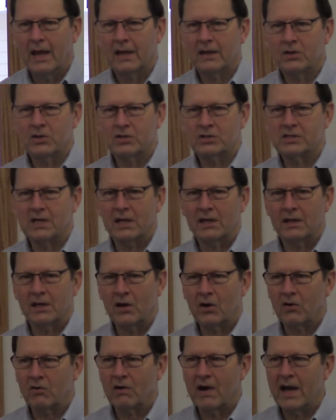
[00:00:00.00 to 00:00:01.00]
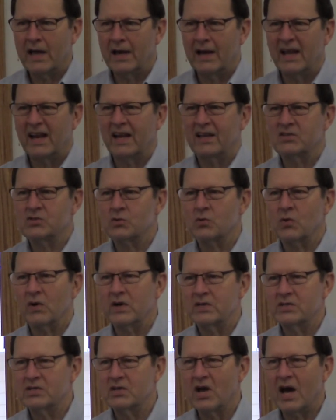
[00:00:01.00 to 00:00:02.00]
you're sitting there crying and the
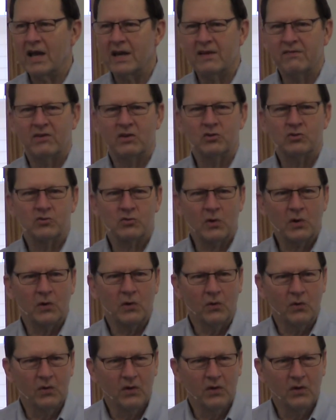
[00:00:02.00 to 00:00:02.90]
story's not even true